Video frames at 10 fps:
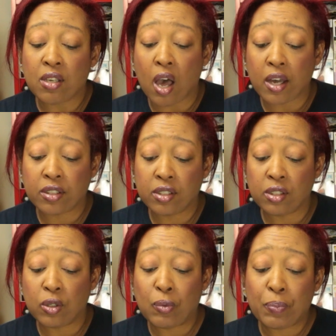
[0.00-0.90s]
talk to
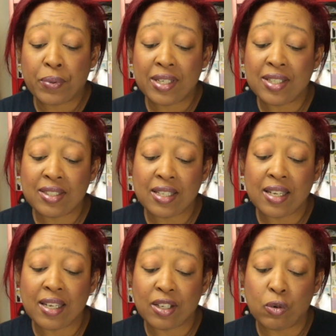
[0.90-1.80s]
you, please
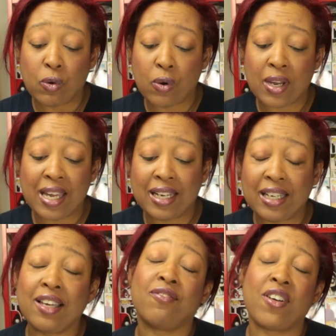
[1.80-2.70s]
ignore
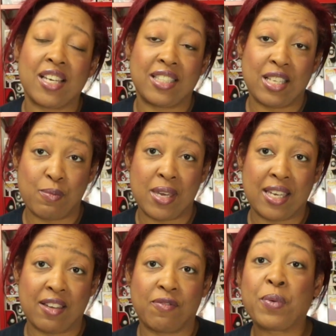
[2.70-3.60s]
any advice it may
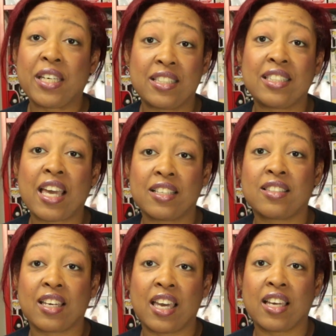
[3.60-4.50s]
give, because yes,
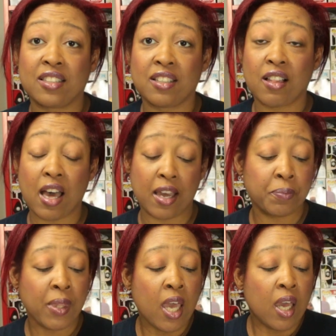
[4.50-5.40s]
the cake is a lie.
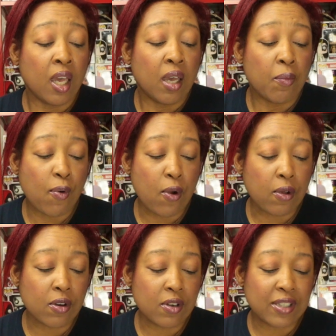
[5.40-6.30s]

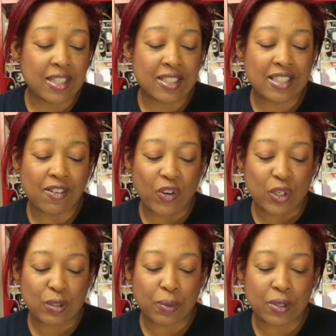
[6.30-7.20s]
Portal is the
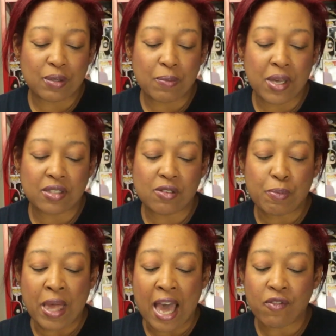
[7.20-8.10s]
first-person puzzle
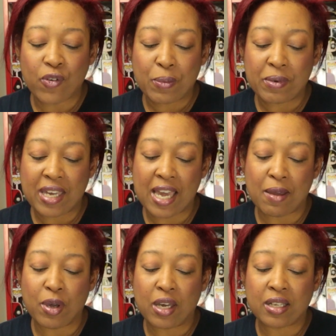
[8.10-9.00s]
platform
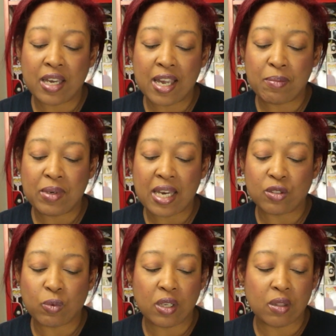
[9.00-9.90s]
game, acclaimed
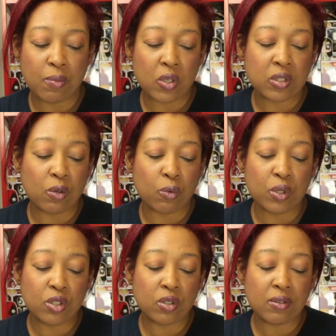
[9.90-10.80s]
as one of the most
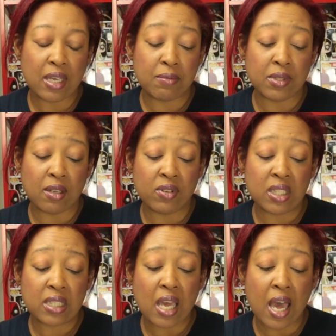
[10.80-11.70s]
original games of
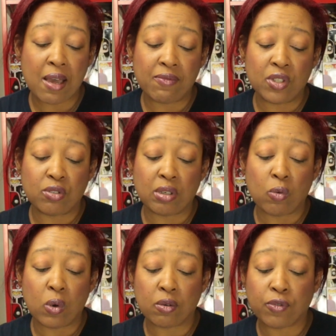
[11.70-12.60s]
its time,
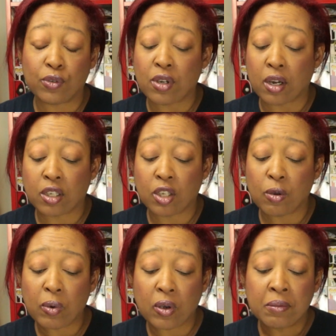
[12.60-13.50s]
featuring wonderful dark
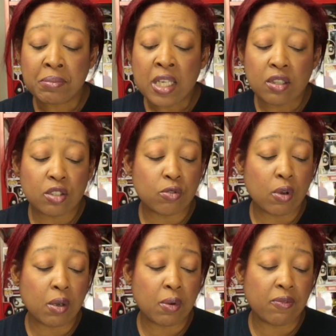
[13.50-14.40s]
humor. The
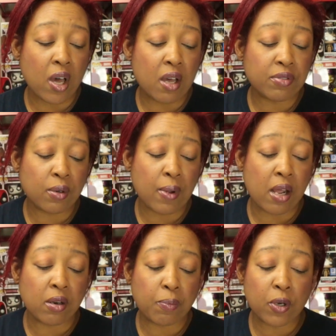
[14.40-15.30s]
story revolves
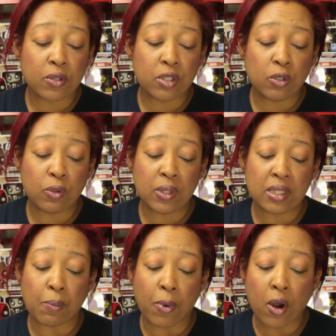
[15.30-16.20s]
around a person who
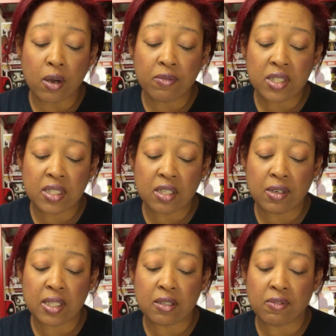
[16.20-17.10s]
is a part of the
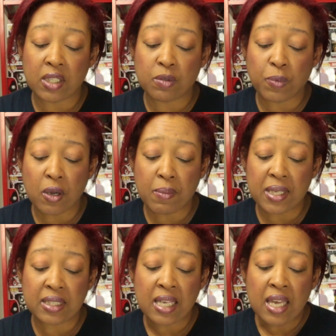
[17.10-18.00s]
series of
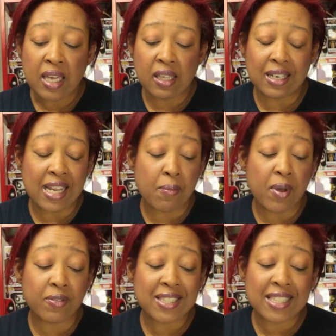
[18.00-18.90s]
experiments in the
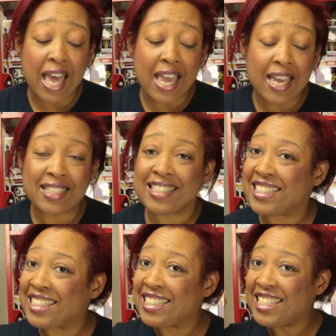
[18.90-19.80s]
name of
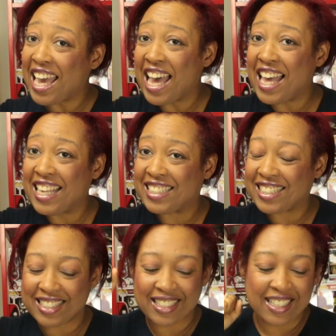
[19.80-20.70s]
science.
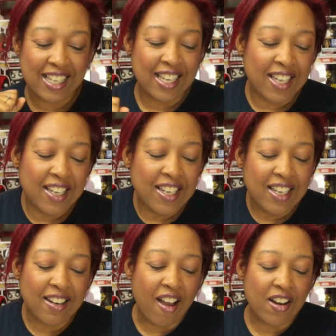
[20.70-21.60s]
Yes!
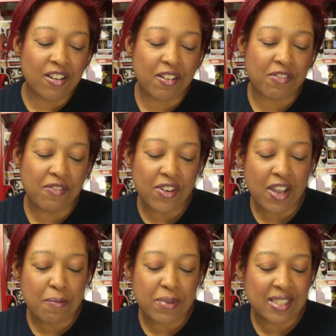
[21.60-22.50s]
In honor of the
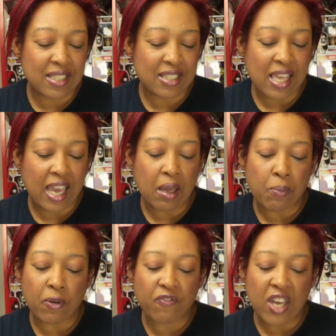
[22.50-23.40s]
very business-like
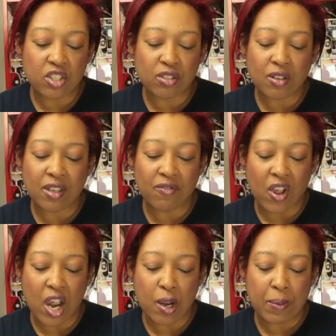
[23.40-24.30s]
and professional
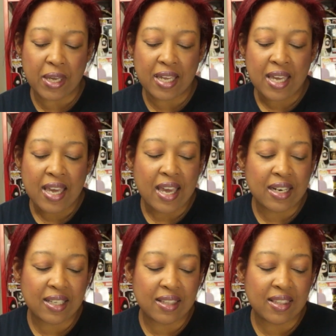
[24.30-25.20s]
environment,
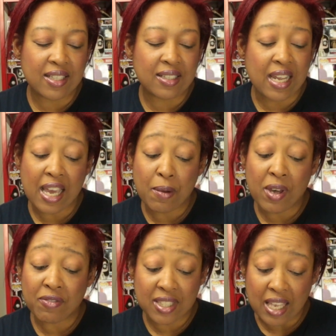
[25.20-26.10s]
and in the name
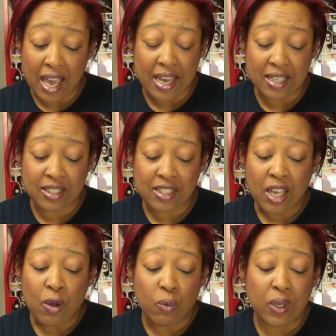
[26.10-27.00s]
of science,
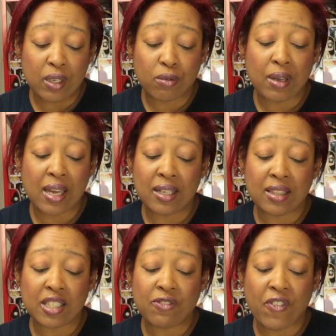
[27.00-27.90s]
we created
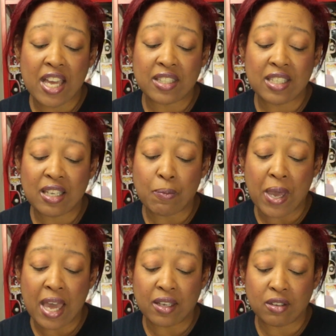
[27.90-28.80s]
this fancy
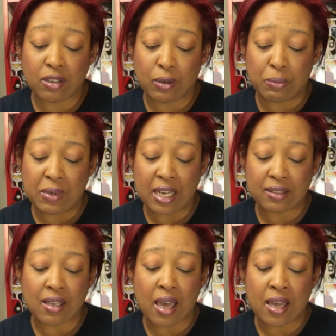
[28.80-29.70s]
companion cube
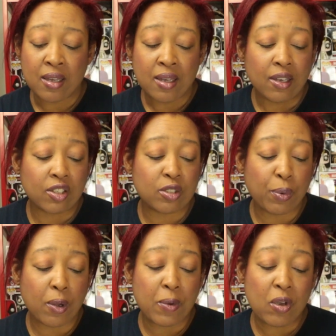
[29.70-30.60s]
necktie.
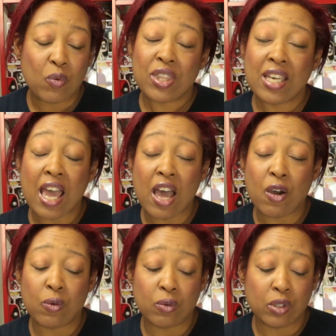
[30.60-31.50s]
Experiment with it
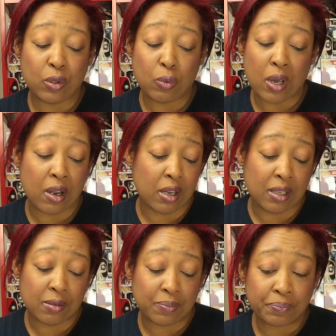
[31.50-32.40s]
how you wear
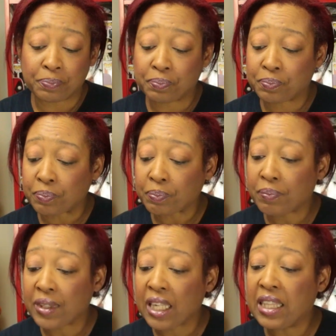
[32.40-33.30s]
it.
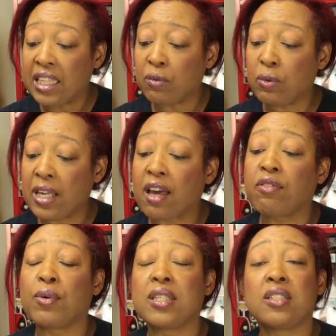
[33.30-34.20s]
Then we
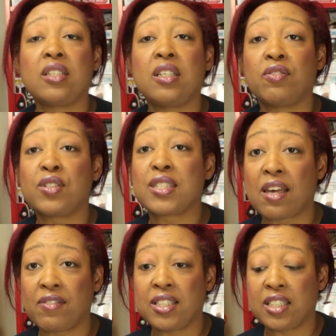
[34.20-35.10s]
have the Resident Evil
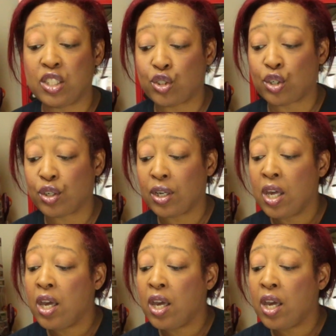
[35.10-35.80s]
7 t-shirt.